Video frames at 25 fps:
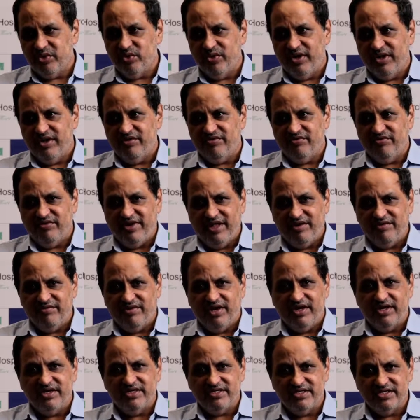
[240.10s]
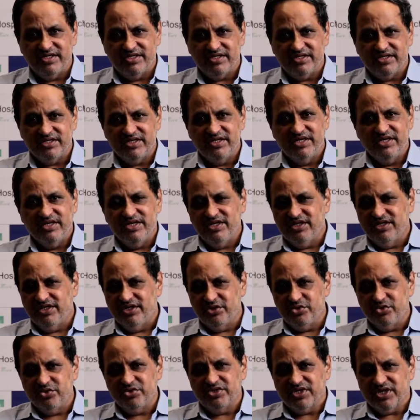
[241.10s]
who have valve heart disease, they
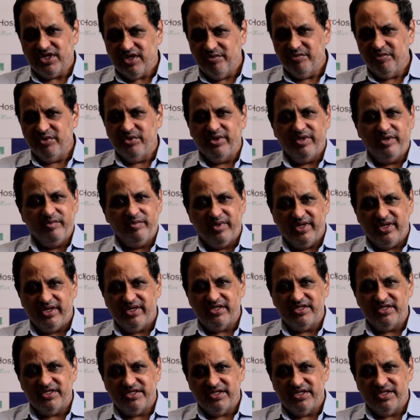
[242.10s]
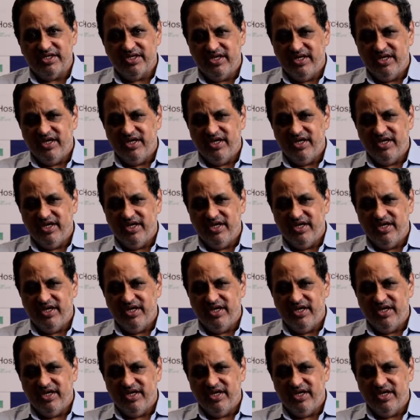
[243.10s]
used to succumb during pregnancy.